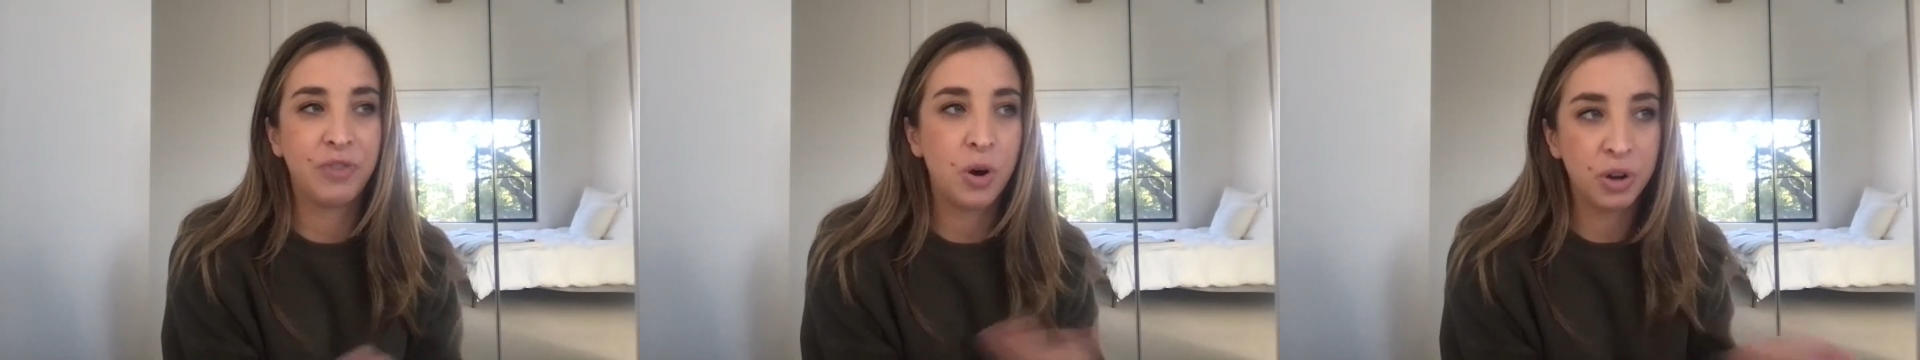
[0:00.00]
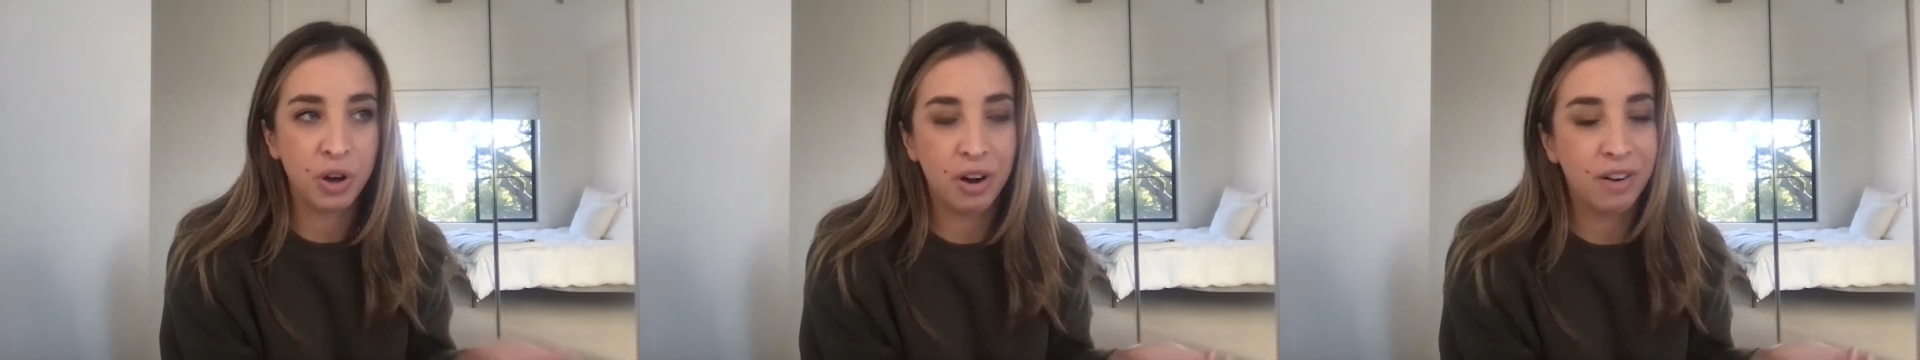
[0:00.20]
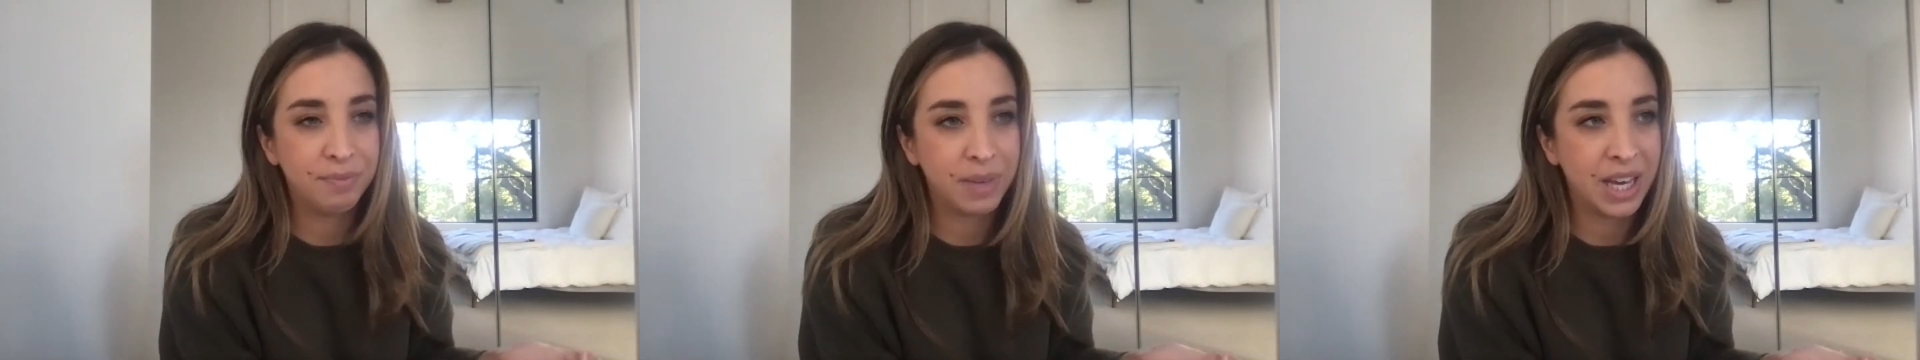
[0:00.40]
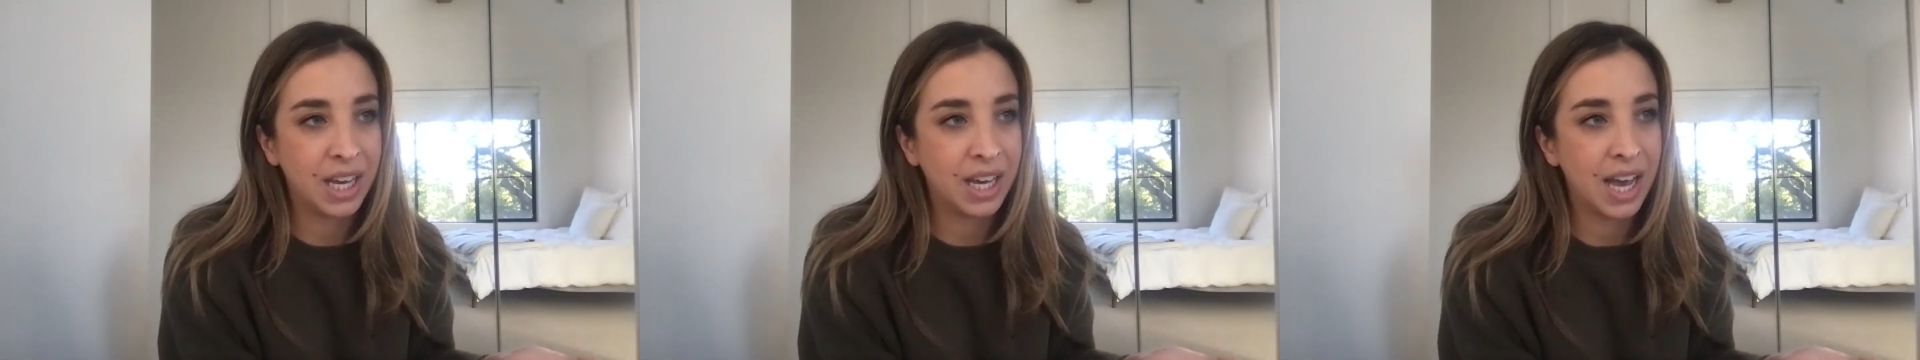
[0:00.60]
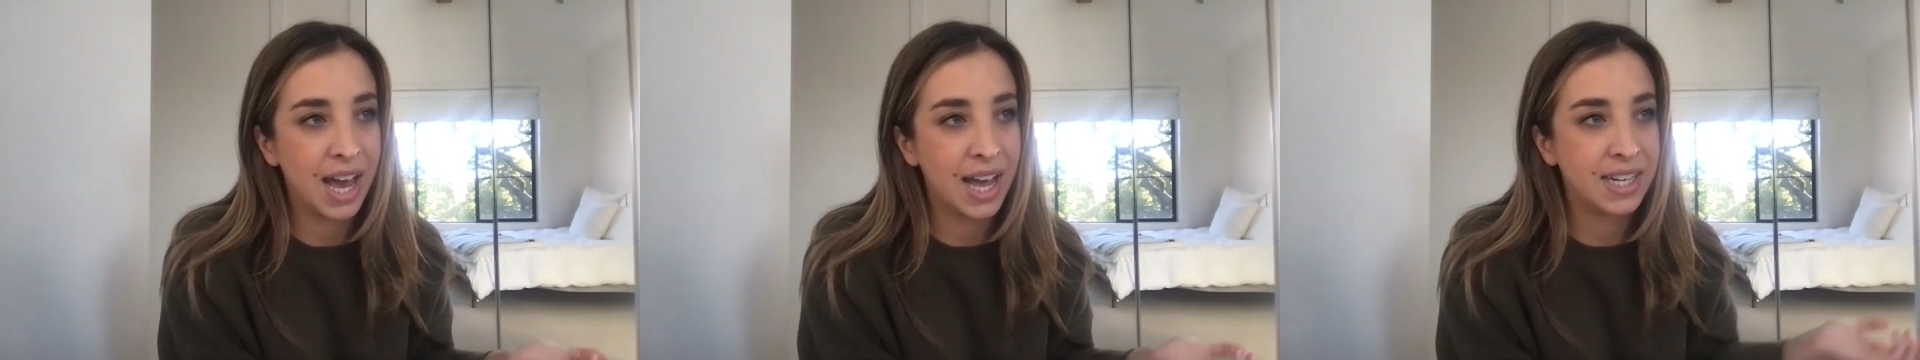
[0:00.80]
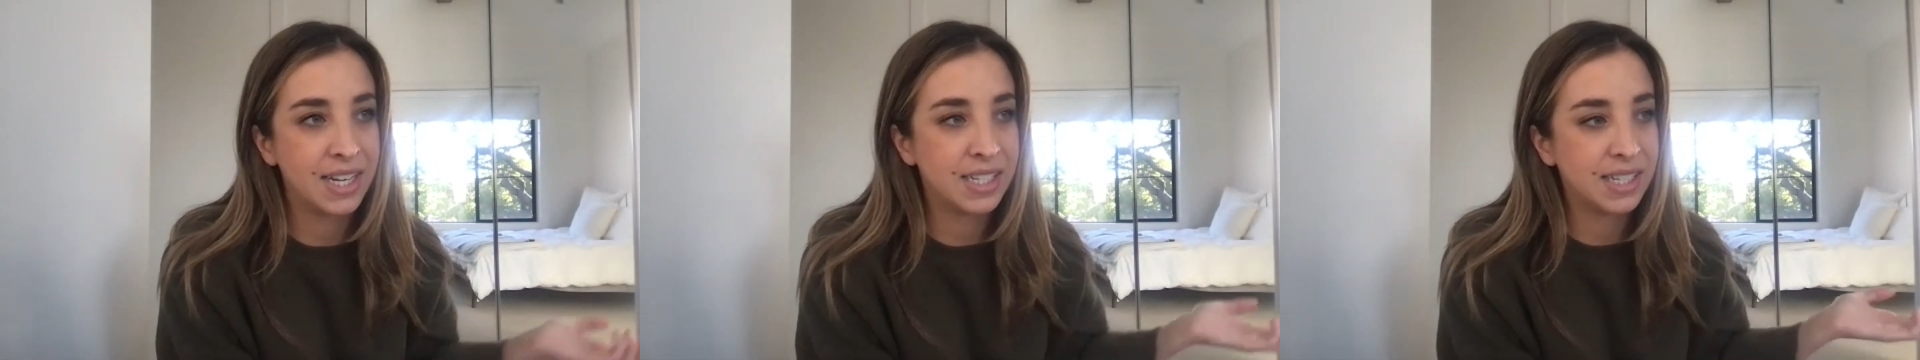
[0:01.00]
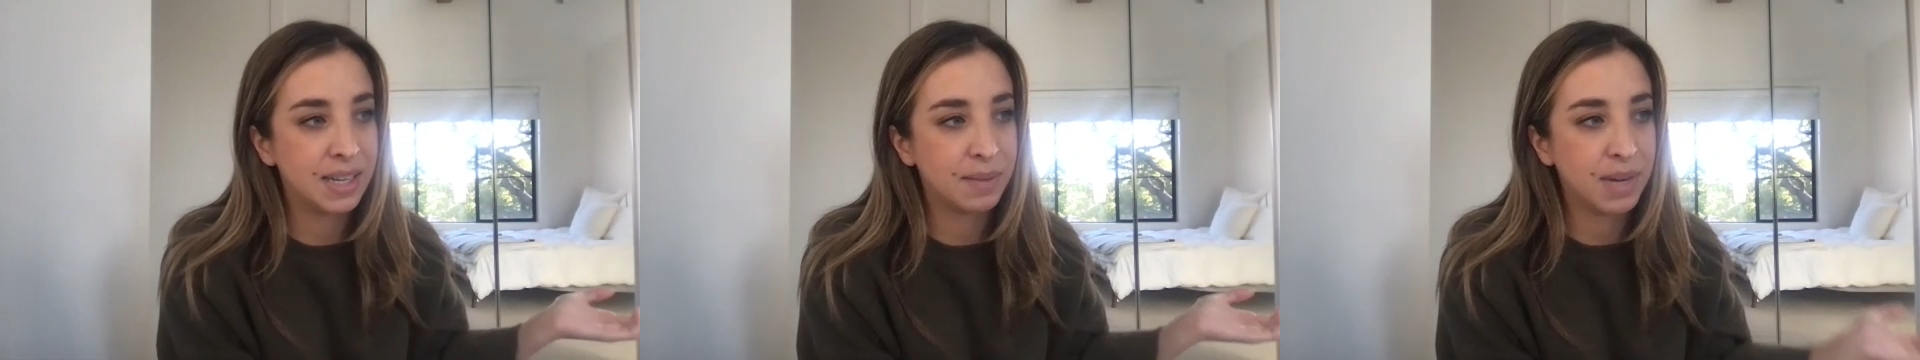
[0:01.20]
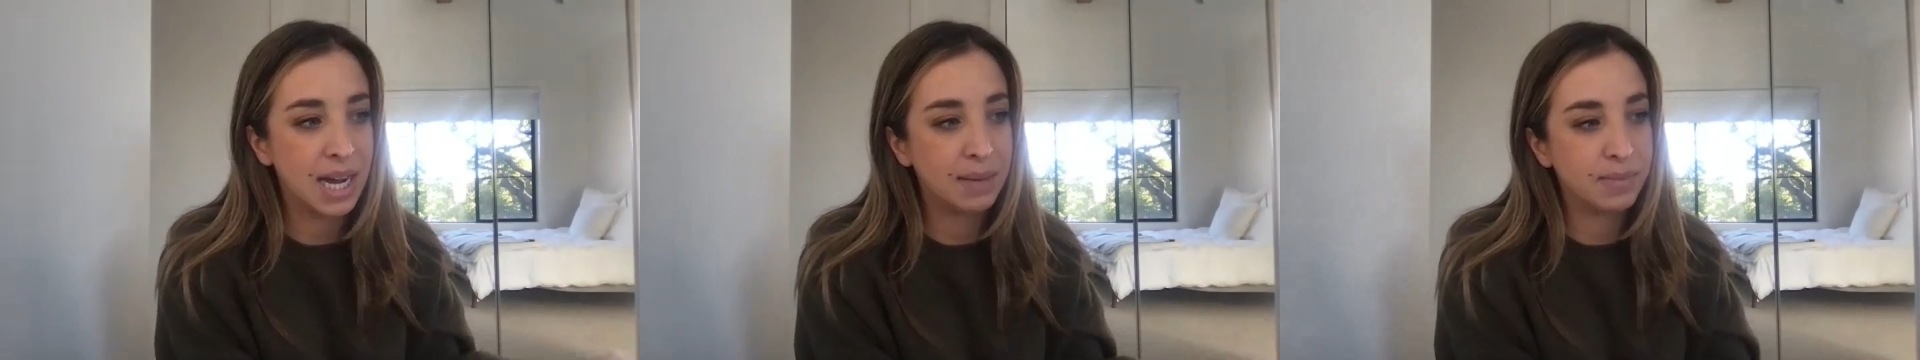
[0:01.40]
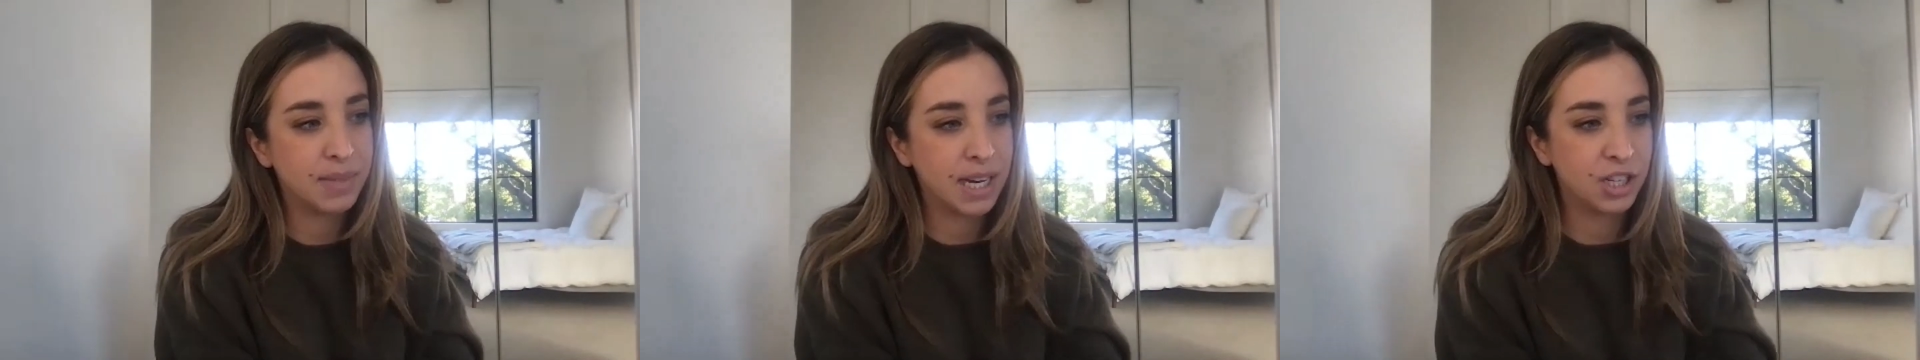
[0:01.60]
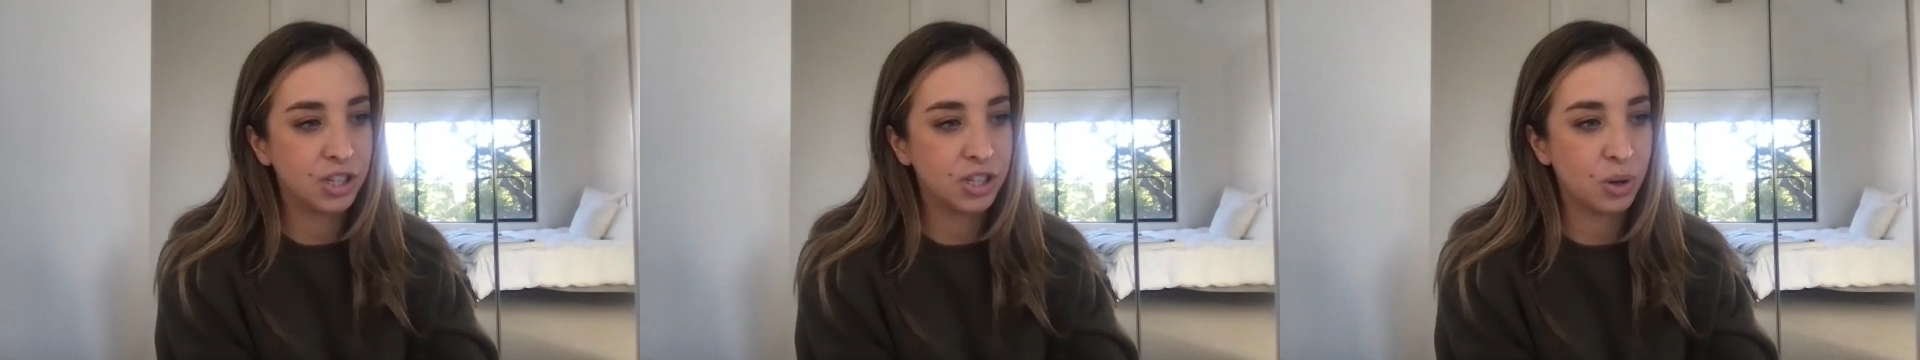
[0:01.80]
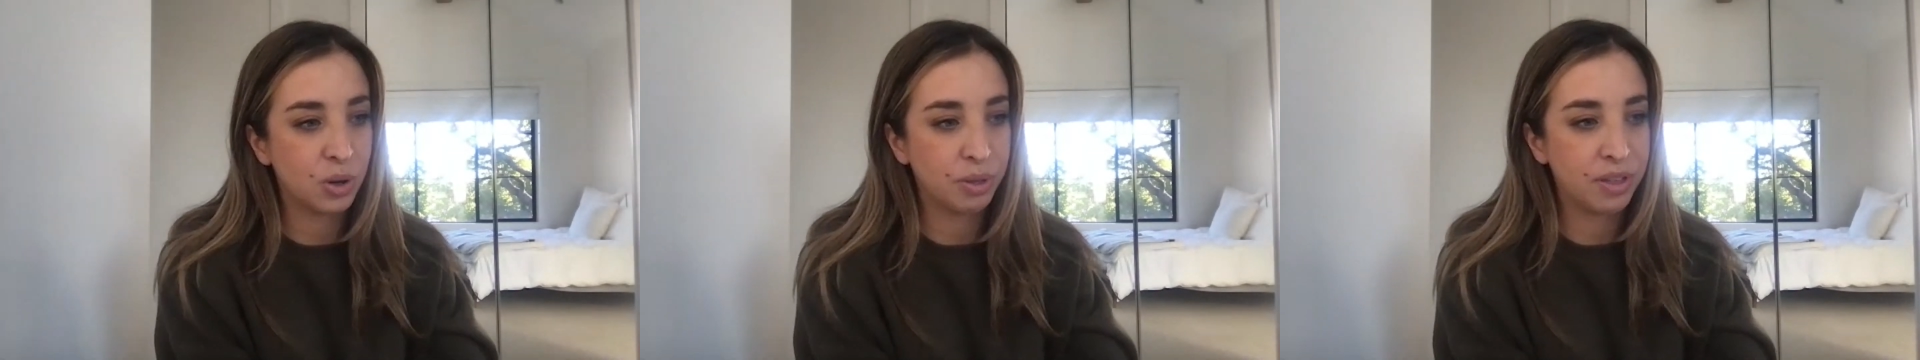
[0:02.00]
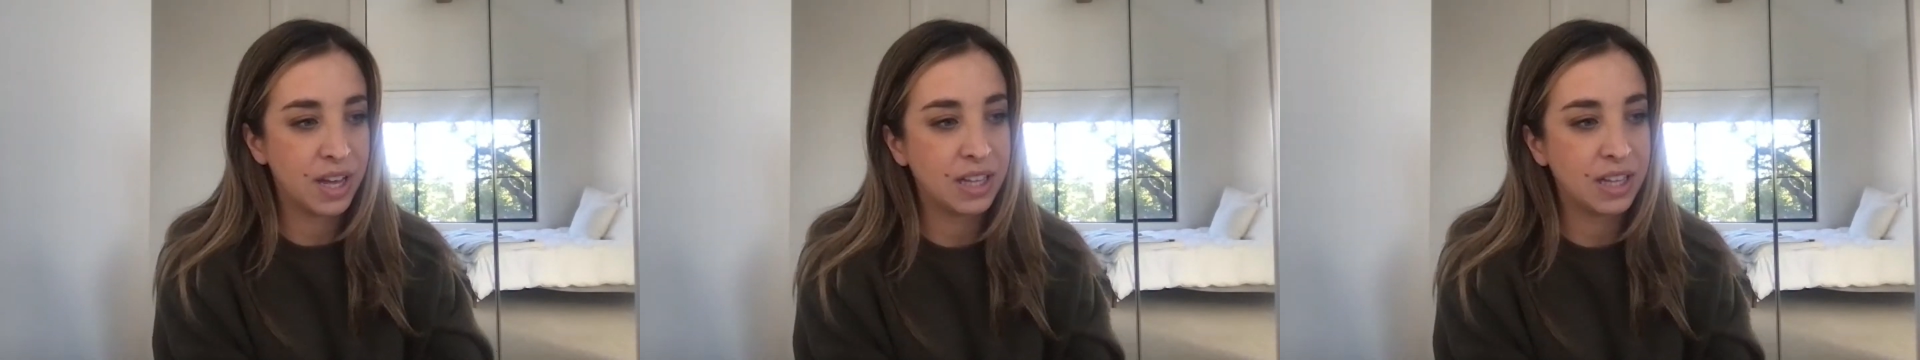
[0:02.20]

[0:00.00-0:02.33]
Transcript: photo of me, and sometimes I just don't